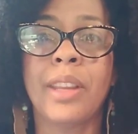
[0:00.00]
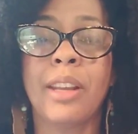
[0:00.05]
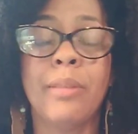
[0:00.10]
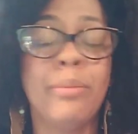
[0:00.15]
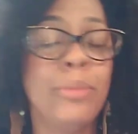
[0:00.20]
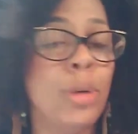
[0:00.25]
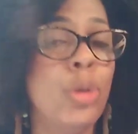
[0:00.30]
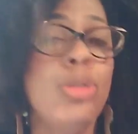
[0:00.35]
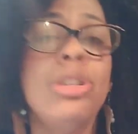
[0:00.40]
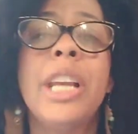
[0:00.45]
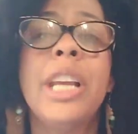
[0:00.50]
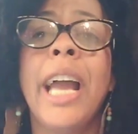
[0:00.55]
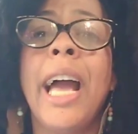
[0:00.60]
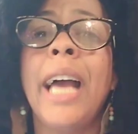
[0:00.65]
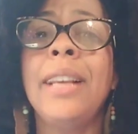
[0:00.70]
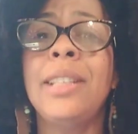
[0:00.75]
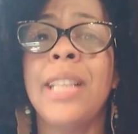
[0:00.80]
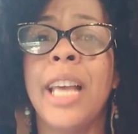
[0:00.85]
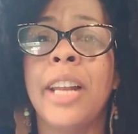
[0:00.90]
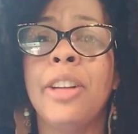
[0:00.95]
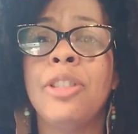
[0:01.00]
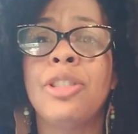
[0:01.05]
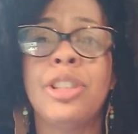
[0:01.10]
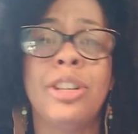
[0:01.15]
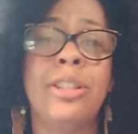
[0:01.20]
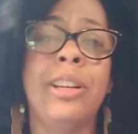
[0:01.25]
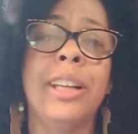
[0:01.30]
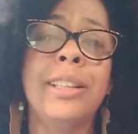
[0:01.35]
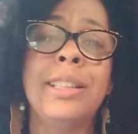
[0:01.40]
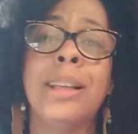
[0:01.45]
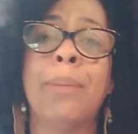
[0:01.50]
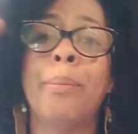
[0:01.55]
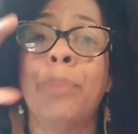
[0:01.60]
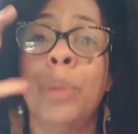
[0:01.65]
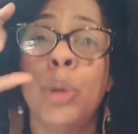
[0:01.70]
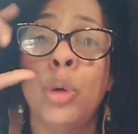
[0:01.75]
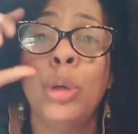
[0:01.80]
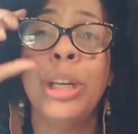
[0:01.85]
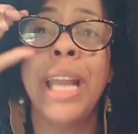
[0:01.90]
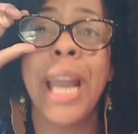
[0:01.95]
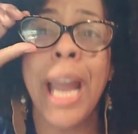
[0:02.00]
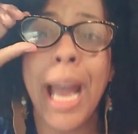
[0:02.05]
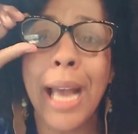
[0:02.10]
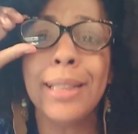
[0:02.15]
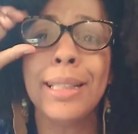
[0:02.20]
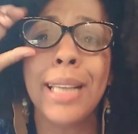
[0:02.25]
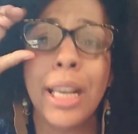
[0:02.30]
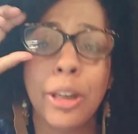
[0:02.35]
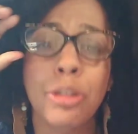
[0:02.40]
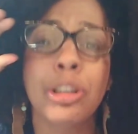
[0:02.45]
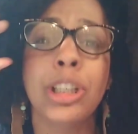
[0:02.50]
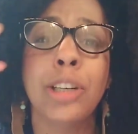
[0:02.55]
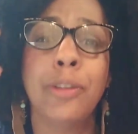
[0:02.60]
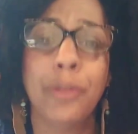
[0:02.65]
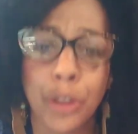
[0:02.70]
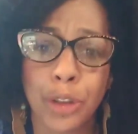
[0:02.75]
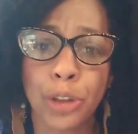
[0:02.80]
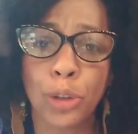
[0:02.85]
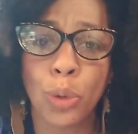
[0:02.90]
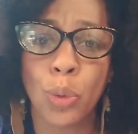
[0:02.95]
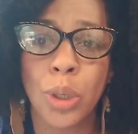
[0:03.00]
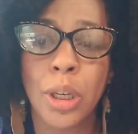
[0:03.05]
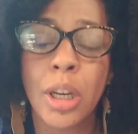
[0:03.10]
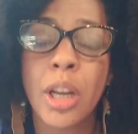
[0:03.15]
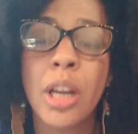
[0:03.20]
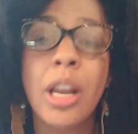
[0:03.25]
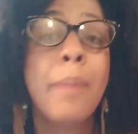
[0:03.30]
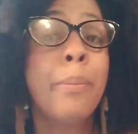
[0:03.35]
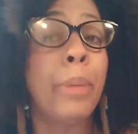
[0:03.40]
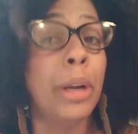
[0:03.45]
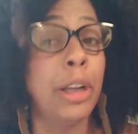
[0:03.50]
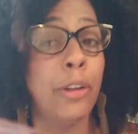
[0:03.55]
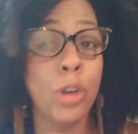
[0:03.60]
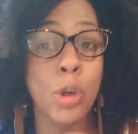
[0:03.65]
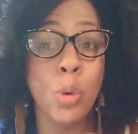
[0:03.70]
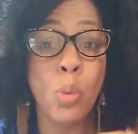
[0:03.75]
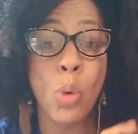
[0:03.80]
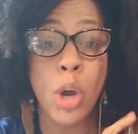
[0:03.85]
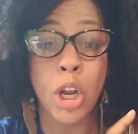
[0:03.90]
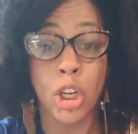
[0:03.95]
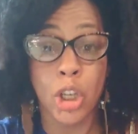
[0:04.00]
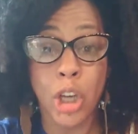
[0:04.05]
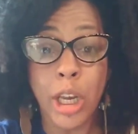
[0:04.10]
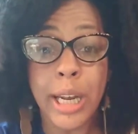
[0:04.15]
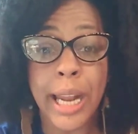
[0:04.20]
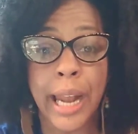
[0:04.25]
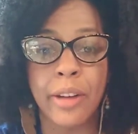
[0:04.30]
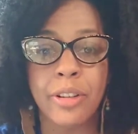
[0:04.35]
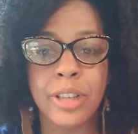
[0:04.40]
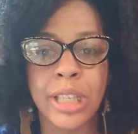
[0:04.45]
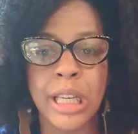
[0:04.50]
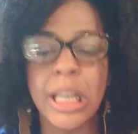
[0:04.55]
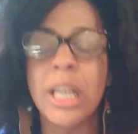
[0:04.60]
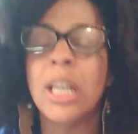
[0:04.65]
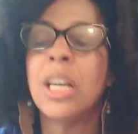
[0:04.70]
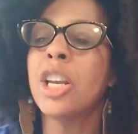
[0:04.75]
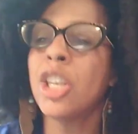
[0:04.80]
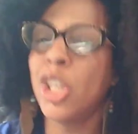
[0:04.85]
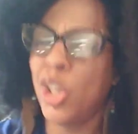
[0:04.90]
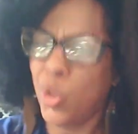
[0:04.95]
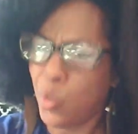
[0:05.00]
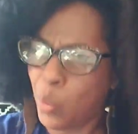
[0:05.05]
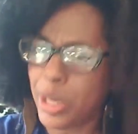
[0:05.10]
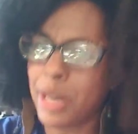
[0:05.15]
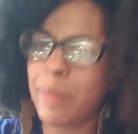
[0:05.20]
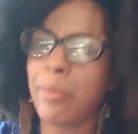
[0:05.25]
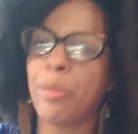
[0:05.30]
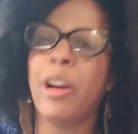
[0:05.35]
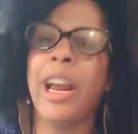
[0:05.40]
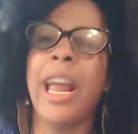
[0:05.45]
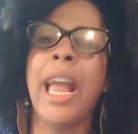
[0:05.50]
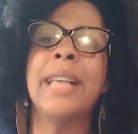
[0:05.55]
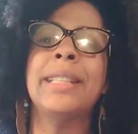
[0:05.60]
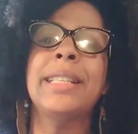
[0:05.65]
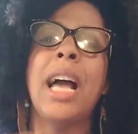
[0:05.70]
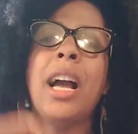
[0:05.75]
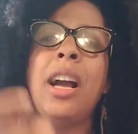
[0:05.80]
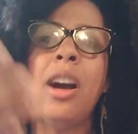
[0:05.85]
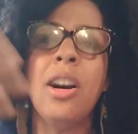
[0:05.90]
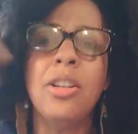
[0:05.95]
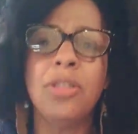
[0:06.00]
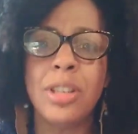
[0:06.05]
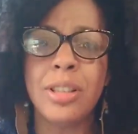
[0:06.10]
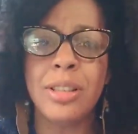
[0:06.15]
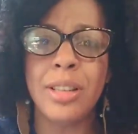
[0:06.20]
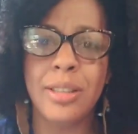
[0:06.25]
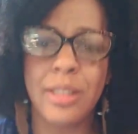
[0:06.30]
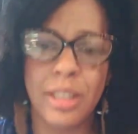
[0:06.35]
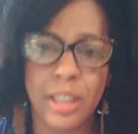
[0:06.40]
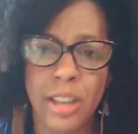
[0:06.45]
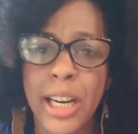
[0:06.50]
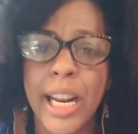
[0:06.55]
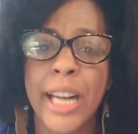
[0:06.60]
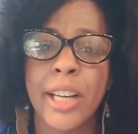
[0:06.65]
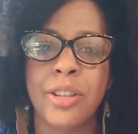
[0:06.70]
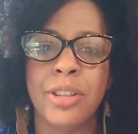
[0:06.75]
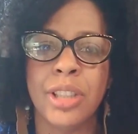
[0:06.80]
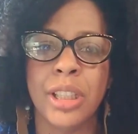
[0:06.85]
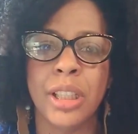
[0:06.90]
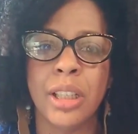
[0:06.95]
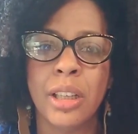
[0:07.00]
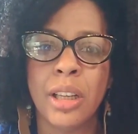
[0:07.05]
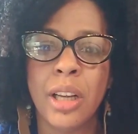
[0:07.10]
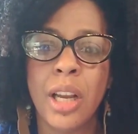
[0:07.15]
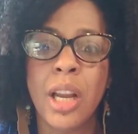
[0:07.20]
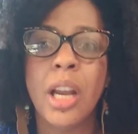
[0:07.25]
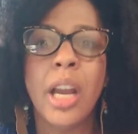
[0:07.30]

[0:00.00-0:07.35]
Bougie ass energy. You get some booty ass energy for sure. But if you want good energy, you want to raise that consciousness to good energy.